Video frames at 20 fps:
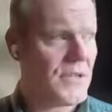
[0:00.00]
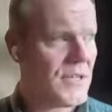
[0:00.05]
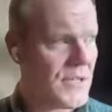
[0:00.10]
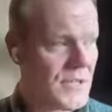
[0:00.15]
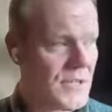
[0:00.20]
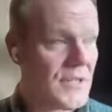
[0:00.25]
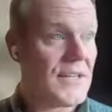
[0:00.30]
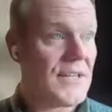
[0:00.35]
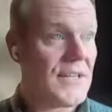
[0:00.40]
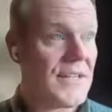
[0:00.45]
you
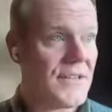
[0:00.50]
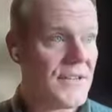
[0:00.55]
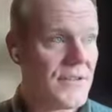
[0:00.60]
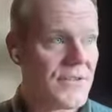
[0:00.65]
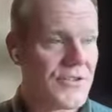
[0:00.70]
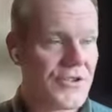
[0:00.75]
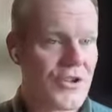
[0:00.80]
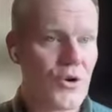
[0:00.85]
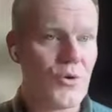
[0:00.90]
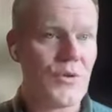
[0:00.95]

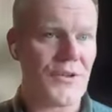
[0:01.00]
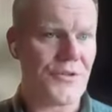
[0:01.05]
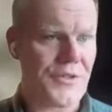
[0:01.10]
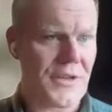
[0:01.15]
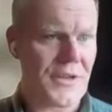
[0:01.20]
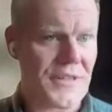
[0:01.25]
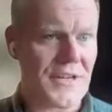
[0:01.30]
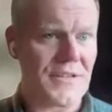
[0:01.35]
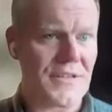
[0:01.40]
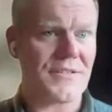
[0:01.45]

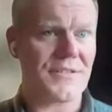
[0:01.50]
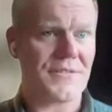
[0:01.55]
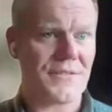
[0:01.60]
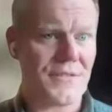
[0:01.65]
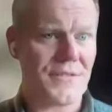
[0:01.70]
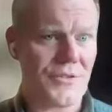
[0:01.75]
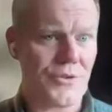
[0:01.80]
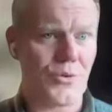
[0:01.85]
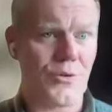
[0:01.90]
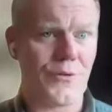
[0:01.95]
do that thing
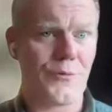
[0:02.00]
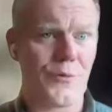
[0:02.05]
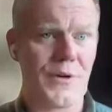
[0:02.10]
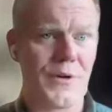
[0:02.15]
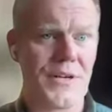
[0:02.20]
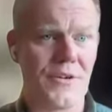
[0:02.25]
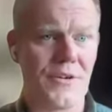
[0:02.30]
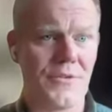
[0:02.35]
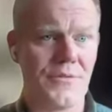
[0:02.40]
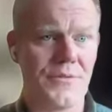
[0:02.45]
that
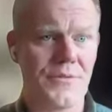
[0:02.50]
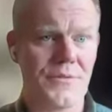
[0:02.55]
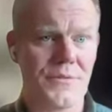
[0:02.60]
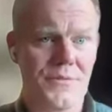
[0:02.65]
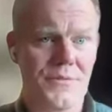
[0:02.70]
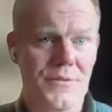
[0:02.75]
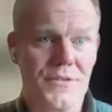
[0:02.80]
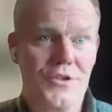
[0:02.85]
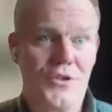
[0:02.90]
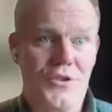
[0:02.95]
you're afraid
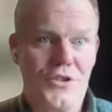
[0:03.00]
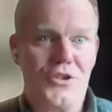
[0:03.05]
of,